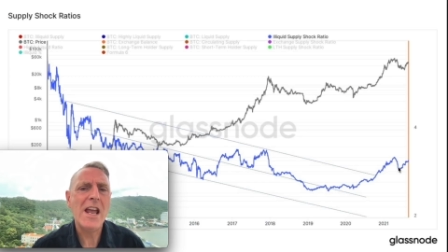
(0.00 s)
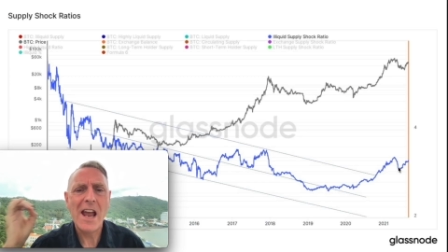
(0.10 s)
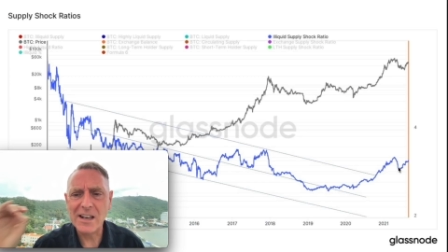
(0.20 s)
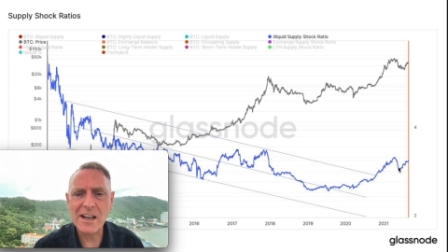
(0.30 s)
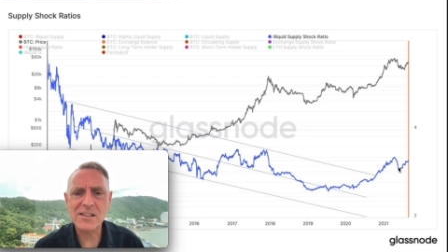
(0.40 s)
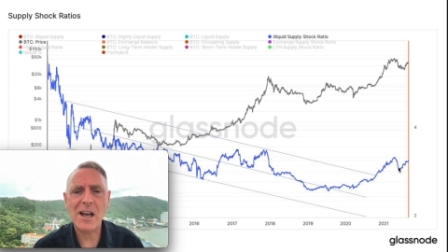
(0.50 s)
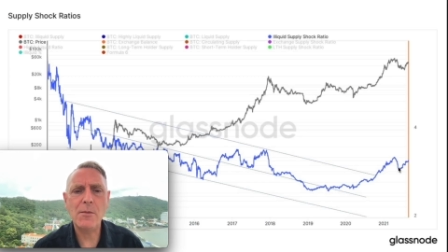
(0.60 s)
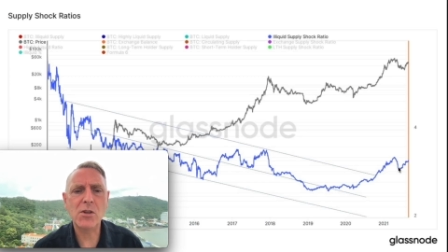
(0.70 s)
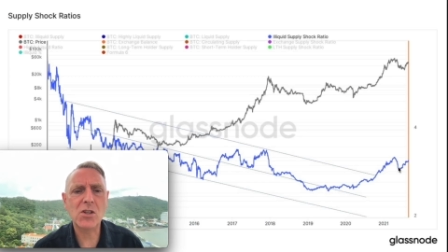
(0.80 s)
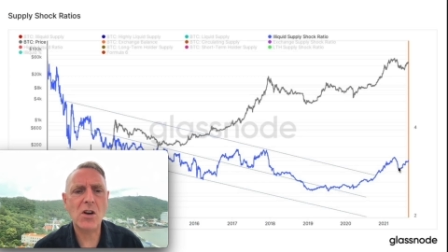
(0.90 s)
And last time we
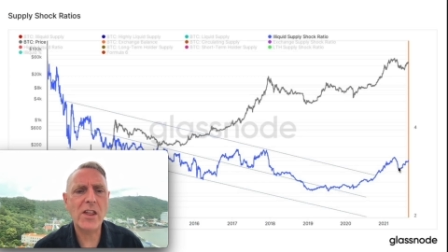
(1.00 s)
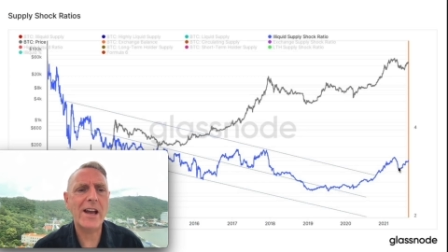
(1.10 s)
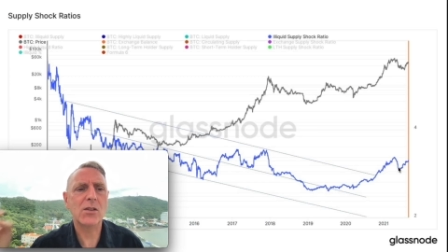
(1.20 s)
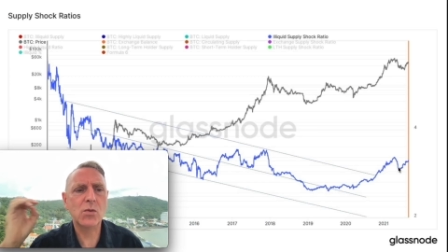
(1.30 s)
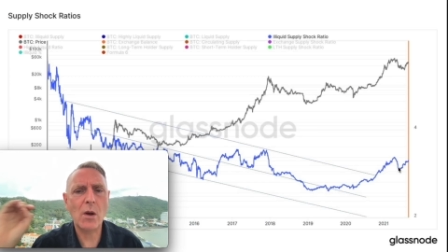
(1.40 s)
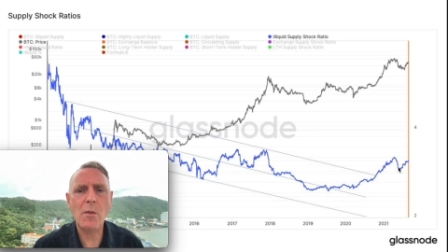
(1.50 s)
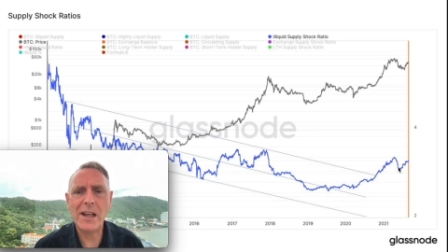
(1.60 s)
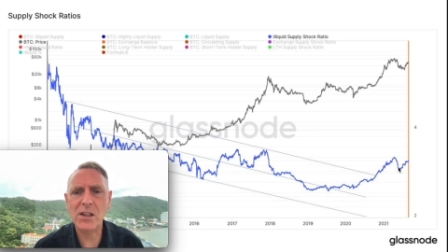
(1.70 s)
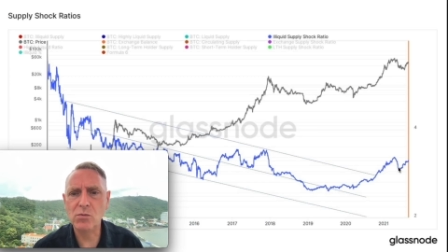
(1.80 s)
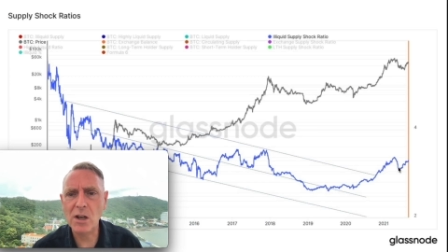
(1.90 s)
saw that was when we had
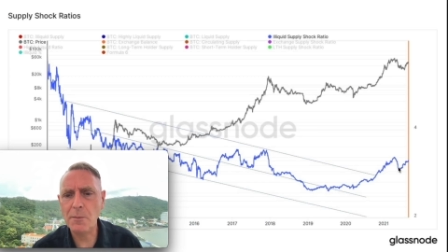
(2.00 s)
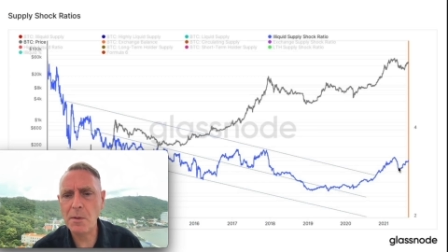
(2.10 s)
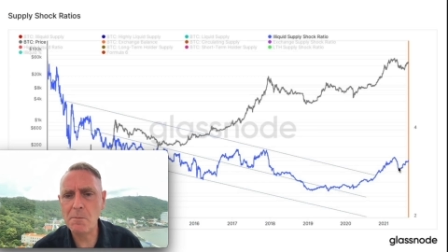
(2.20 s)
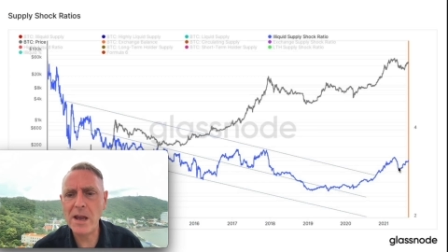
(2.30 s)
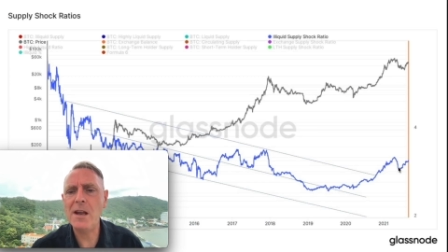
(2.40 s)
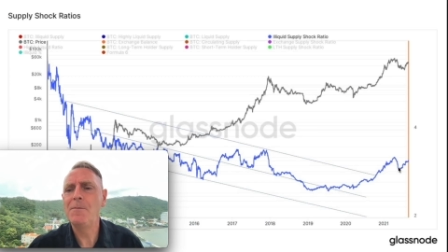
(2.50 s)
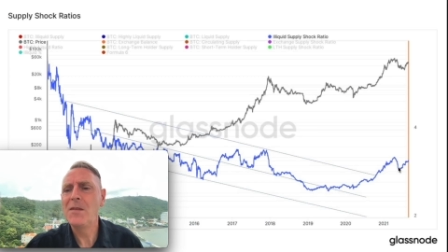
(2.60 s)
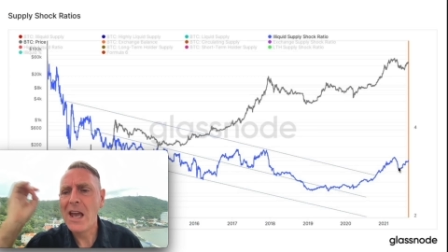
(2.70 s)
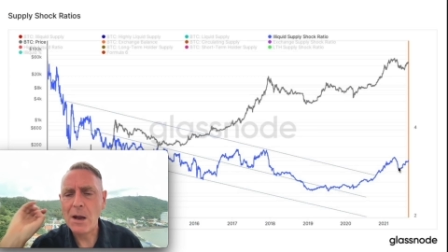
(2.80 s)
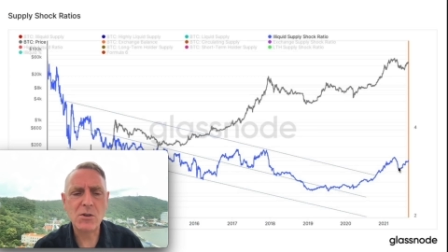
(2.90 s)
the run up in May,
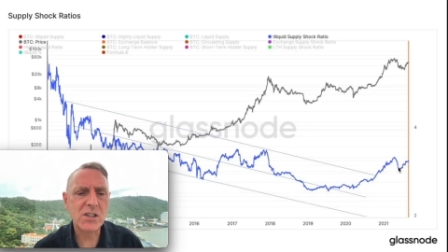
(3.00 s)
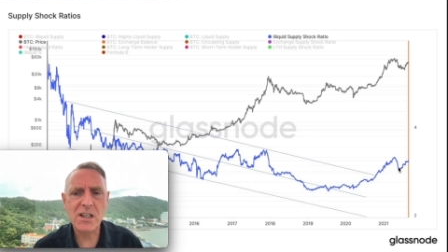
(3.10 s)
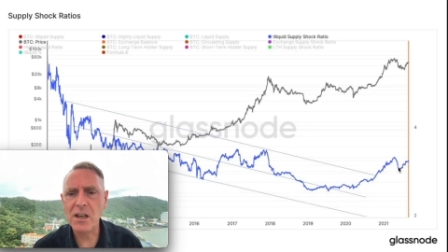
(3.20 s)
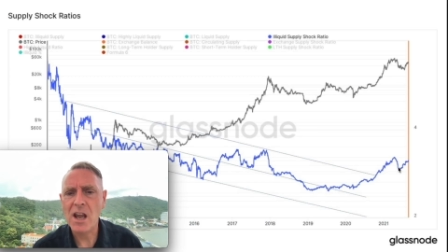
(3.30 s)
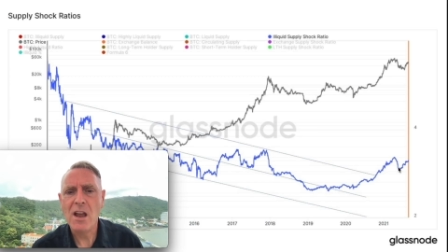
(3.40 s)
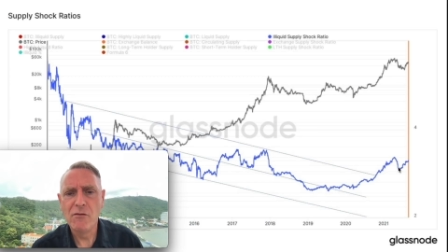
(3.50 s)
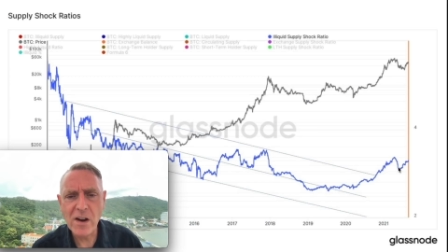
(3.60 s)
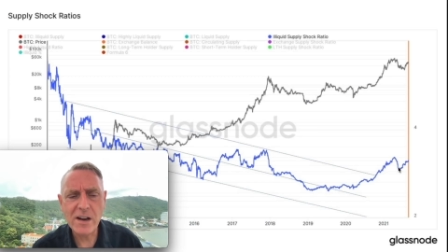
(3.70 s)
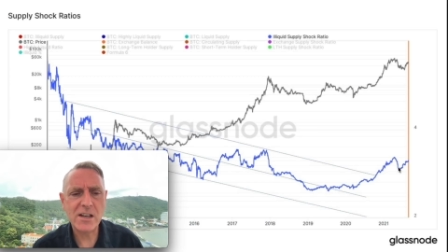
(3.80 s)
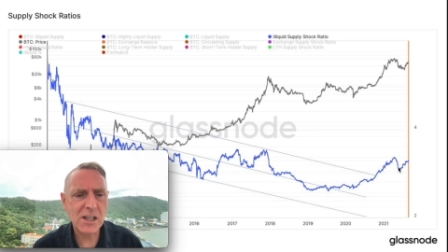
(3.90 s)
and we're seeing
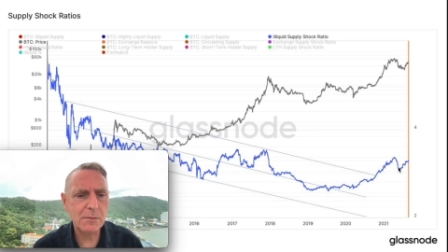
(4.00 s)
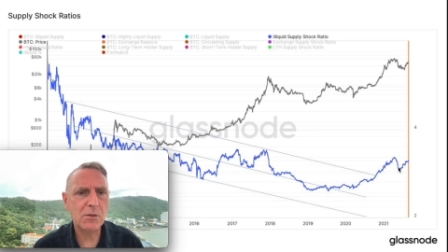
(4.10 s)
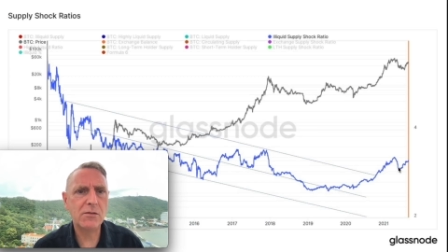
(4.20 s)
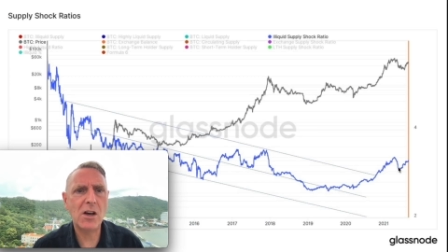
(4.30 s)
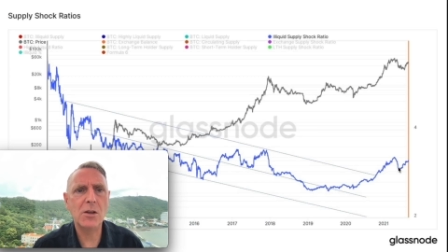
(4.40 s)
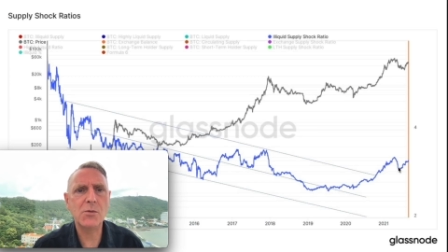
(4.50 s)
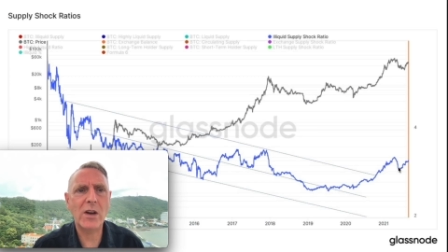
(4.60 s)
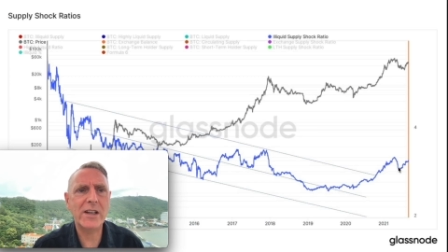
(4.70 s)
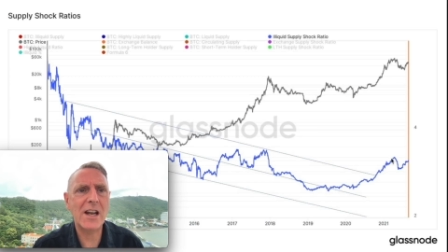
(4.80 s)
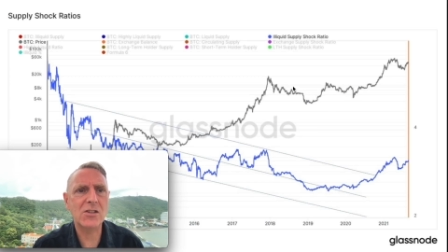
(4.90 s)
very similar volumes right
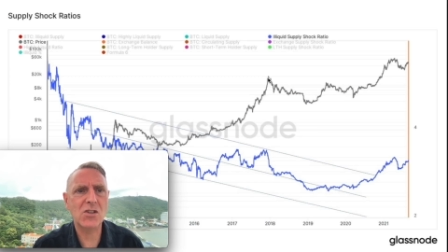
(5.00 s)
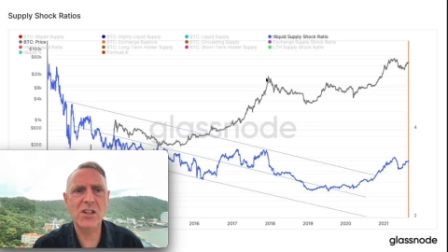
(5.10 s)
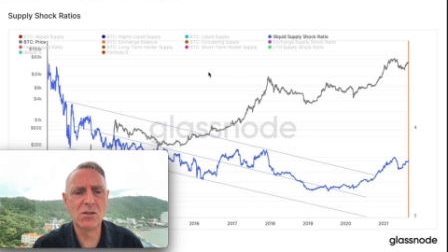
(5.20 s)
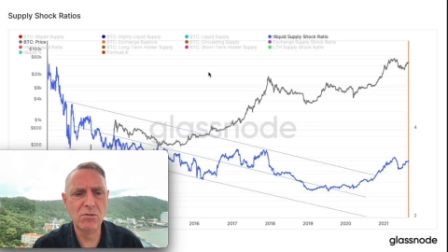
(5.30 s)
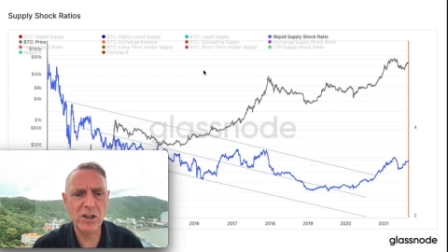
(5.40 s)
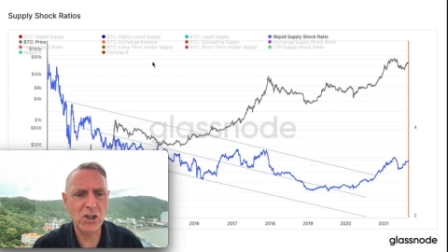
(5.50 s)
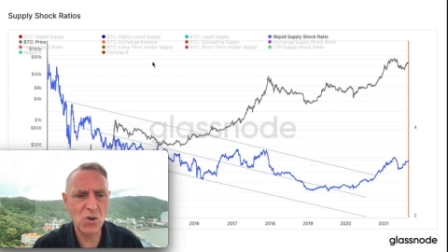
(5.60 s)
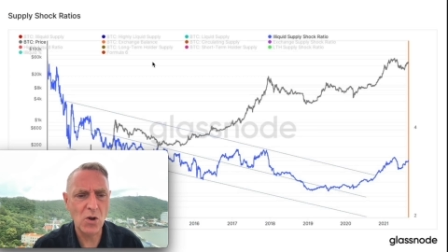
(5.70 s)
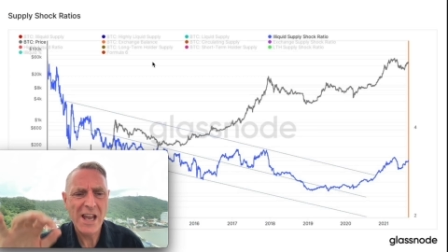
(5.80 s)
now. So that's really cool.